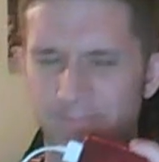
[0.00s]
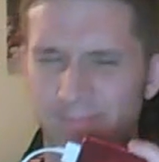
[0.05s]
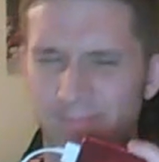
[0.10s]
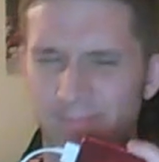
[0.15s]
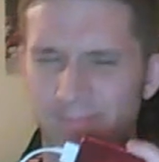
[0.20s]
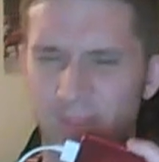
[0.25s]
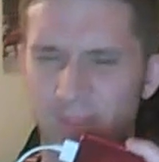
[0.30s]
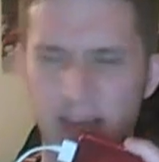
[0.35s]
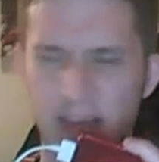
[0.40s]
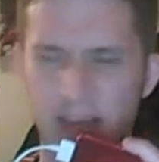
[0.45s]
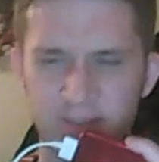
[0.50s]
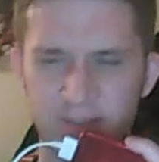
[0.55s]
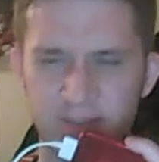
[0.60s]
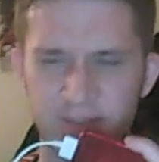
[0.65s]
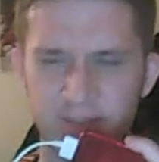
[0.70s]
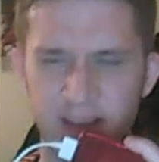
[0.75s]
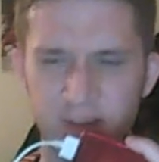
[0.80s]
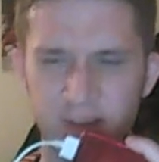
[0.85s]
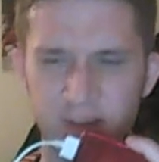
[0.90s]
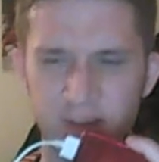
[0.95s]
Lions
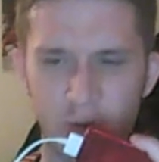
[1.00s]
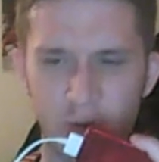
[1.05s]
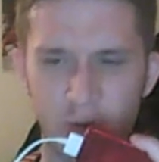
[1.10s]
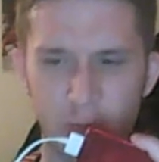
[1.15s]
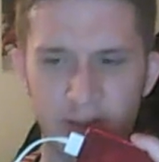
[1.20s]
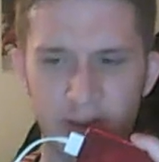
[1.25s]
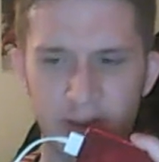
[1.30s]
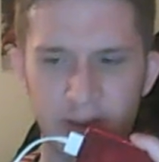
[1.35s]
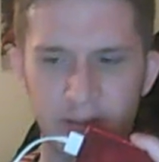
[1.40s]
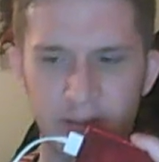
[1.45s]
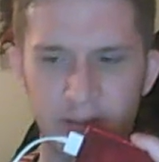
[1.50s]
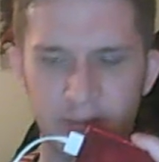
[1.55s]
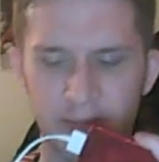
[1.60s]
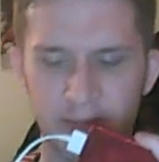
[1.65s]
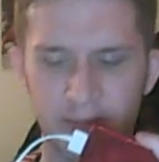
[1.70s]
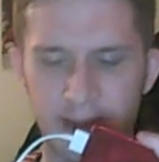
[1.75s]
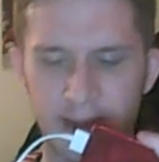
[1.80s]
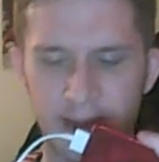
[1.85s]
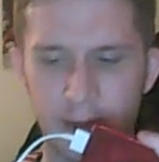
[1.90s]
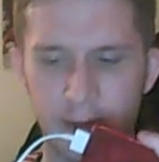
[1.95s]
fans are hoping
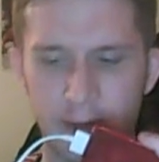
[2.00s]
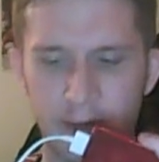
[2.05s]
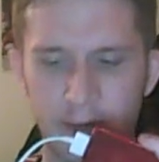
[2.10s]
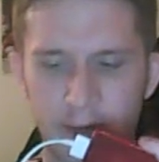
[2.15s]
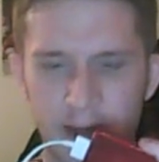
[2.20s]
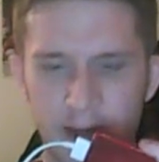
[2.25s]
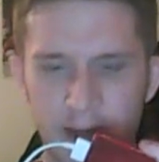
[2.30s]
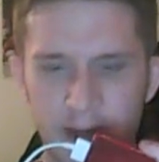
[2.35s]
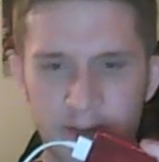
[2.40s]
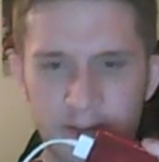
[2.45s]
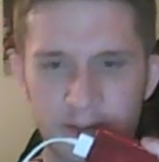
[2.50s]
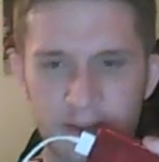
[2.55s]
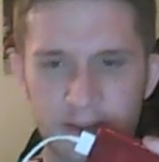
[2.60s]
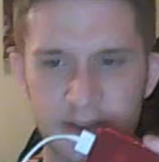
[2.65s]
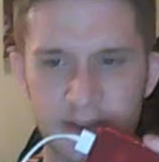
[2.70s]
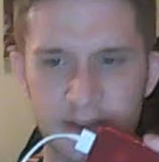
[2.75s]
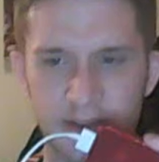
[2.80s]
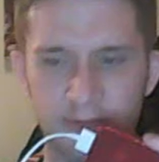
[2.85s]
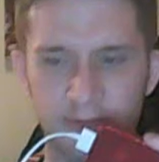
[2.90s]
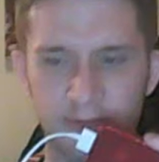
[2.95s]
Aaron Rodgers is
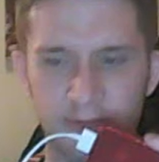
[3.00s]
out